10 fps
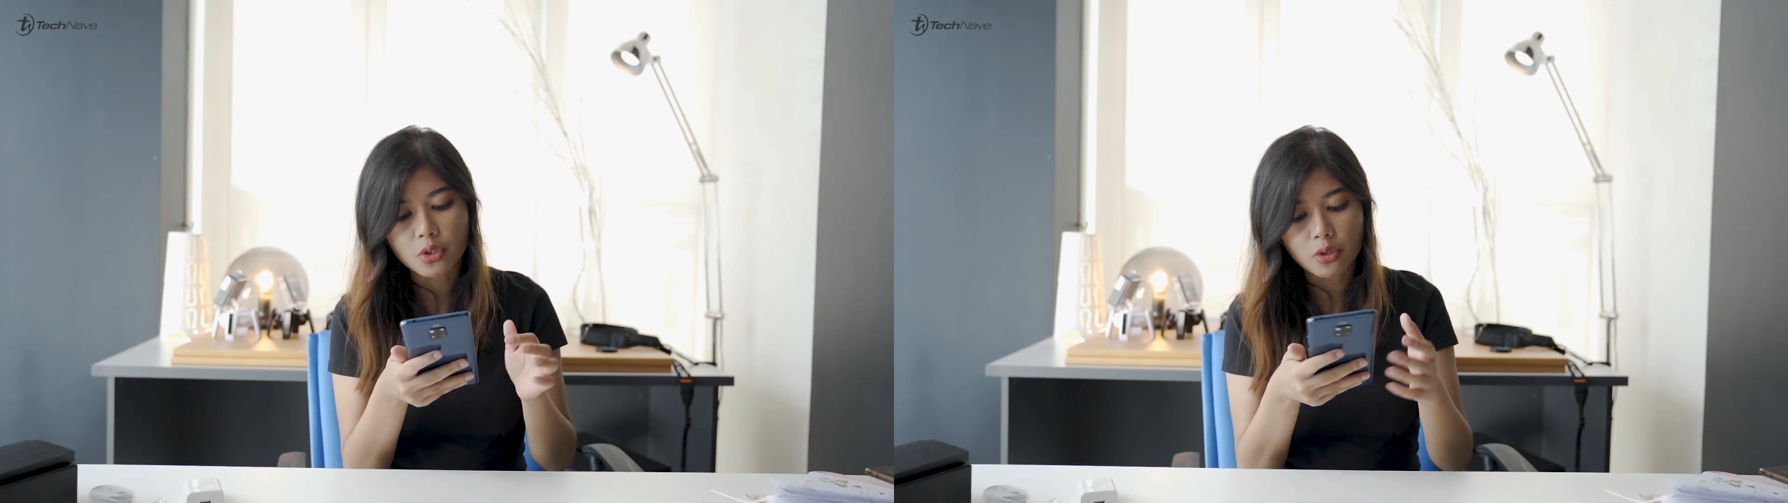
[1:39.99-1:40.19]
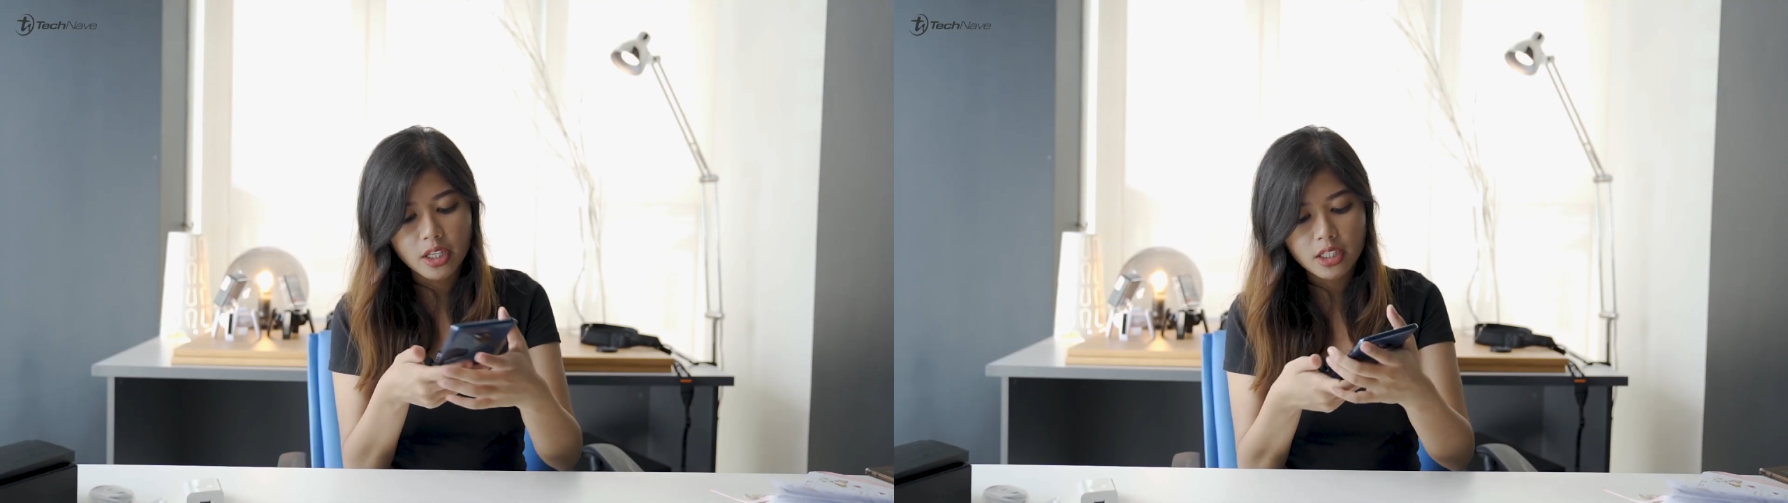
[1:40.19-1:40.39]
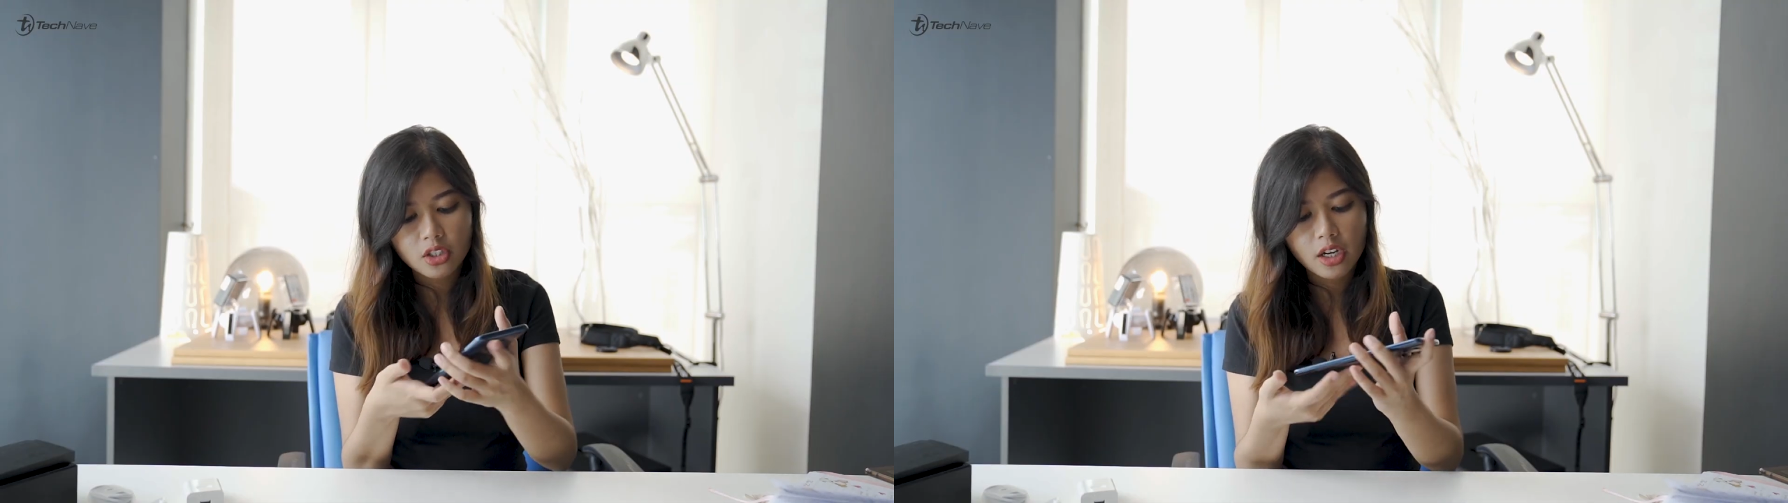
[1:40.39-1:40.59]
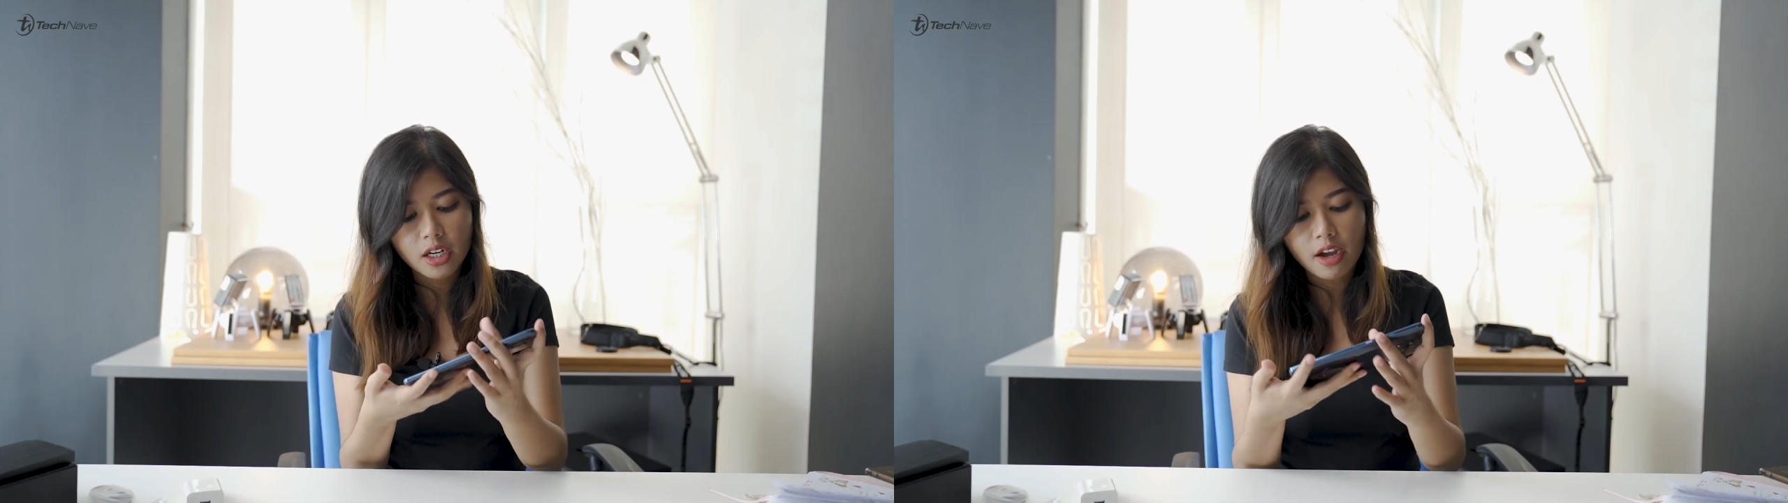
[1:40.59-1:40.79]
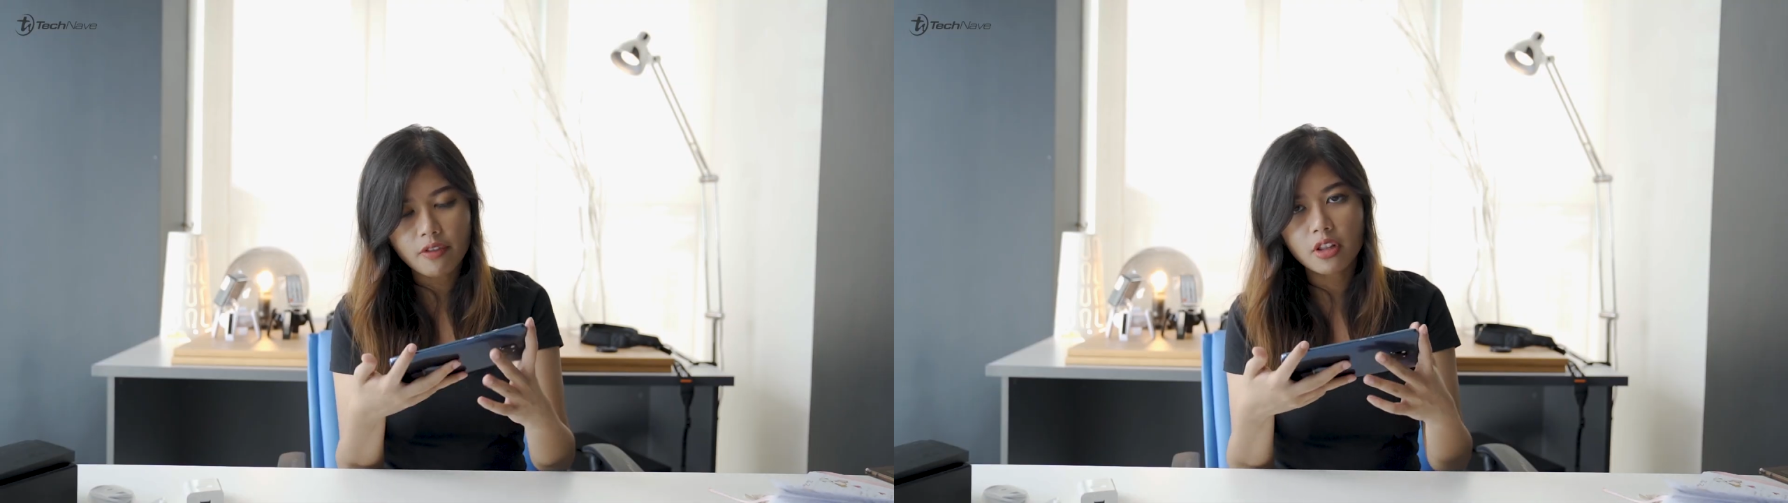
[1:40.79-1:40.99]
So let's try
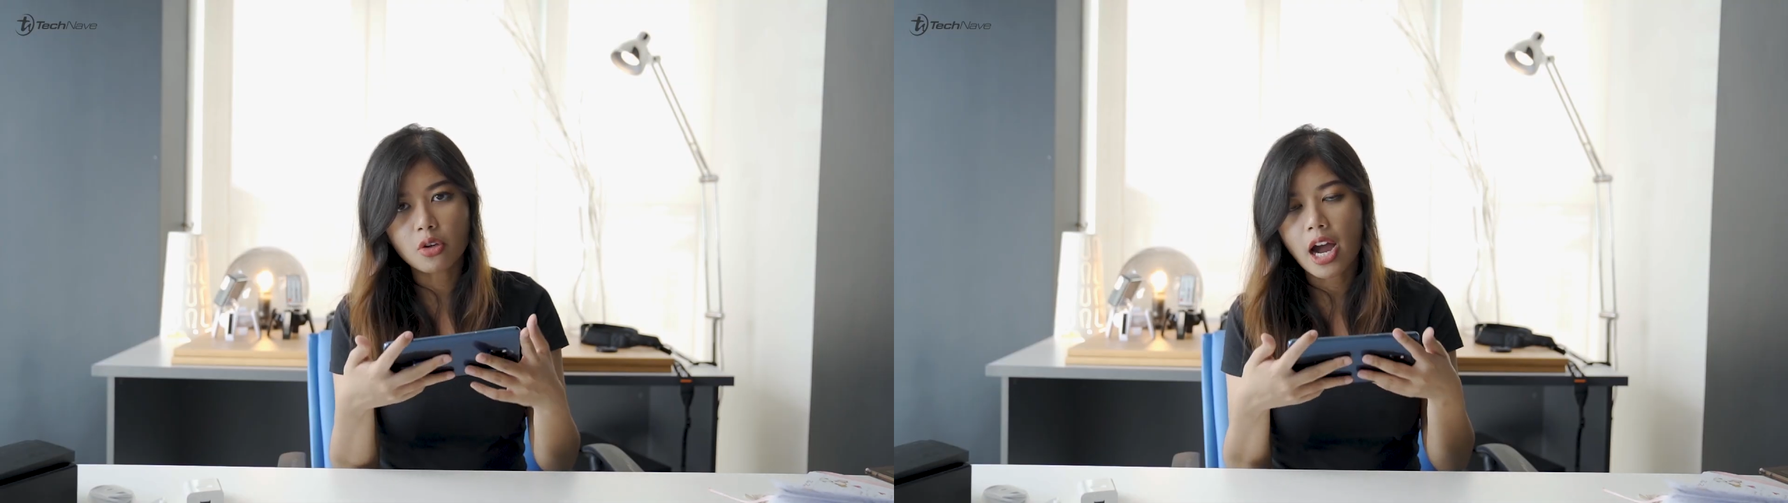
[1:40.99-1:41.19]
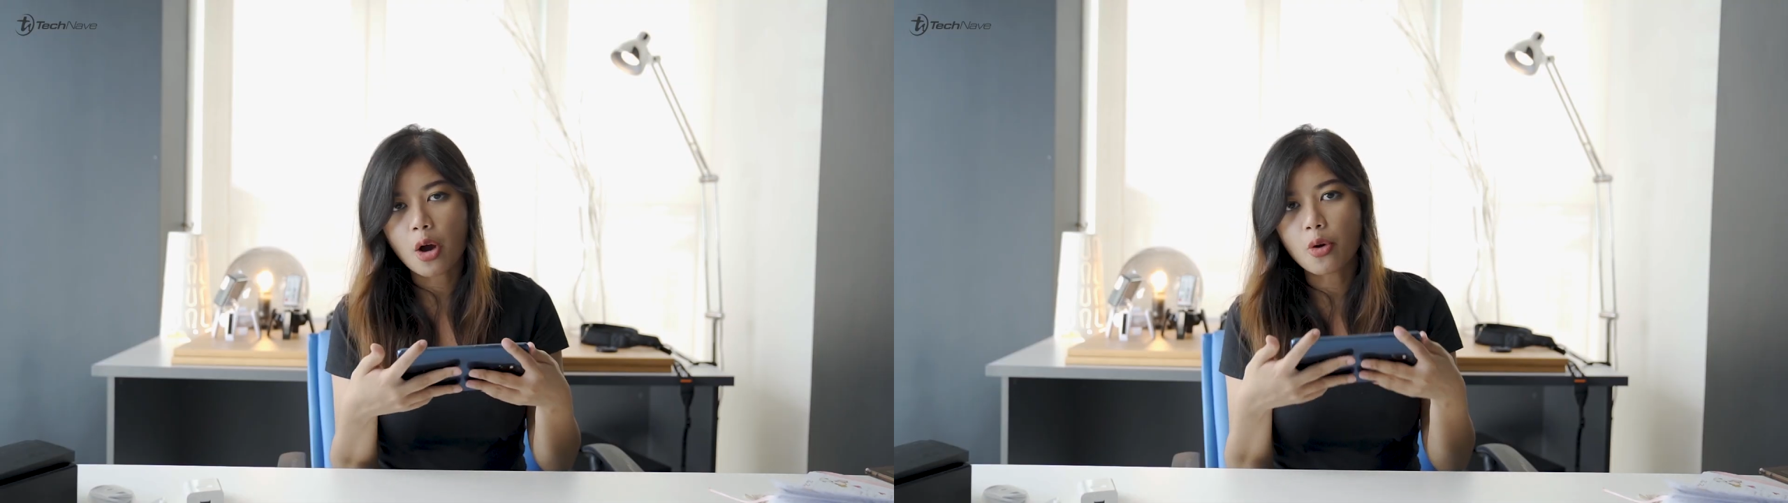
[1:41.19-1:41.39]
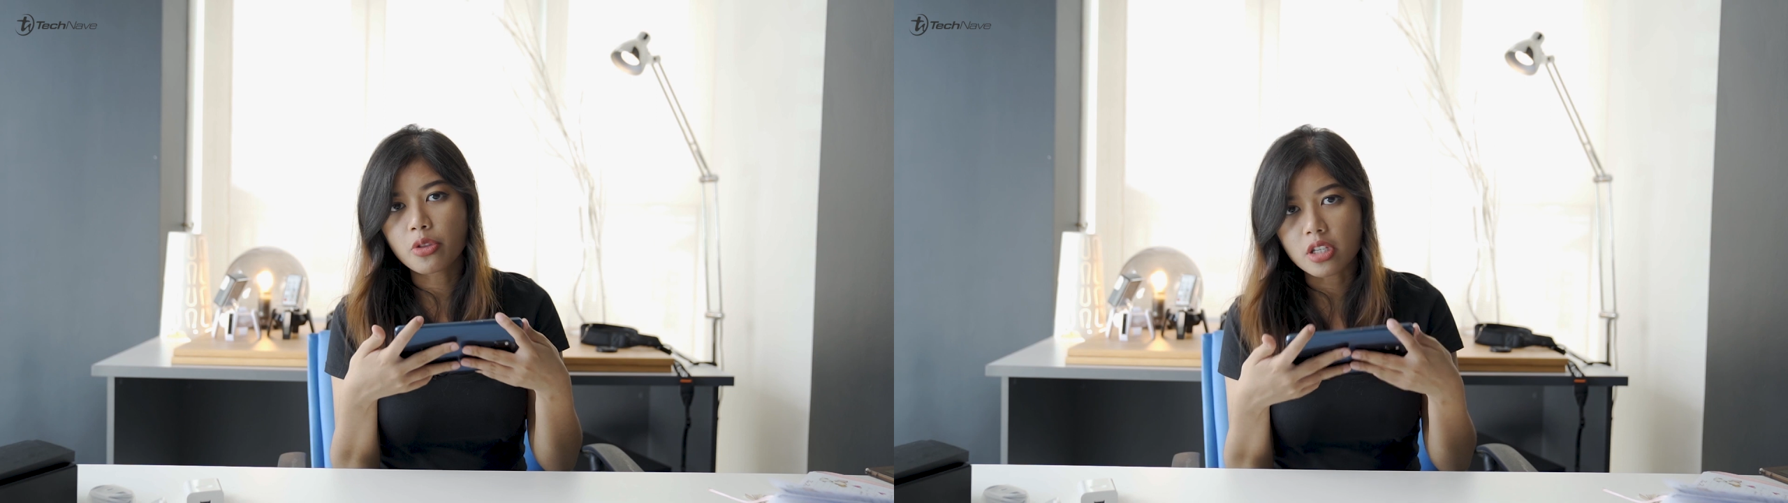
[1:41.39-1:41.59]
and have a look how